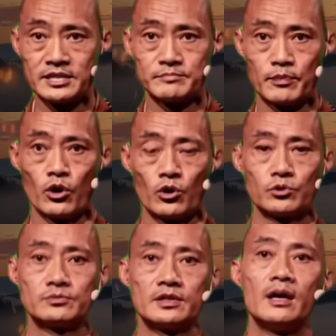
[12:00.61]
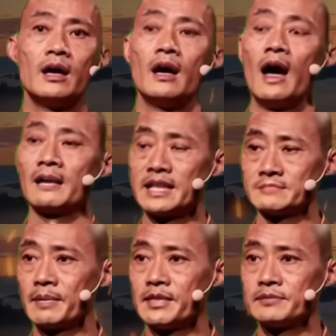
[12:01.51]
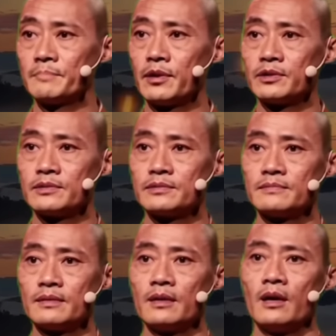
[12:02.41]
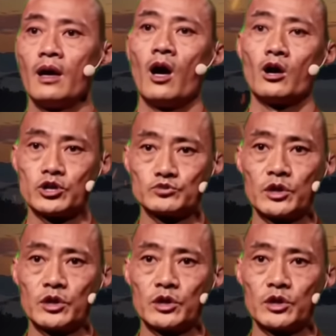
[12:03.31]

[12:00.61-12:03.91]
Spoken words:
Start showing up for your body, your breath, your focus.